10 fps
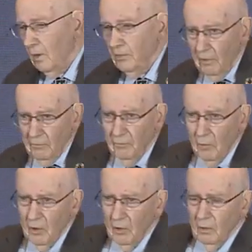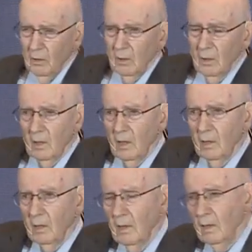Therefore,
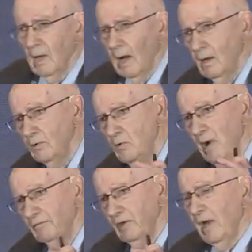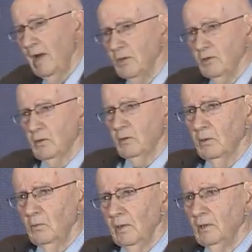you have to ask,
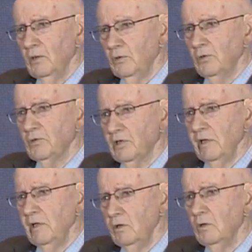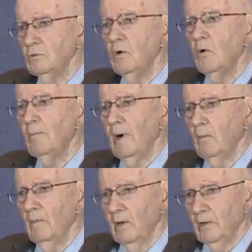what does your CEO know
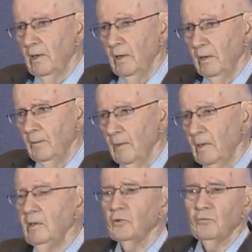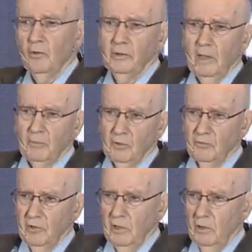about marketing? And there's 4 types of
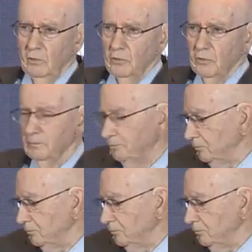CEOs.